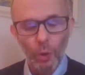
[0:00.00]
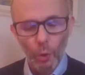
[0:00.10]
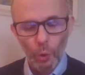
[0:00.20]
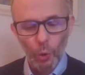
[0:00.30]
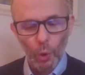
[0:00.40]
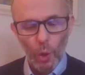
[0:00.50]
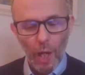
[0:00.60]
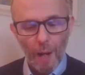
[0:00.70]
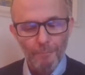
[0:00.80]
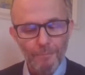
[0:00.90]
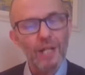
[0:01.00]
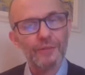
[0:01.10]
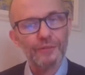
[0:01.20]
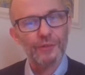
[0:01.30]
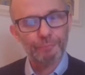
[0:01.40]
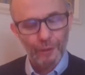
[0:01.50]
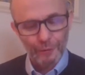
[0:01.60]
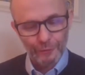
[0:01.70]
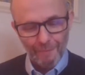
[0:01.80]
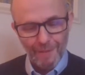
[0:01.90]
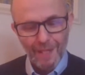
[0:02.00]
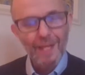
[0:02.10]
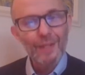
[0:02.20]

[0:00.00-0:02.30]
or a master's program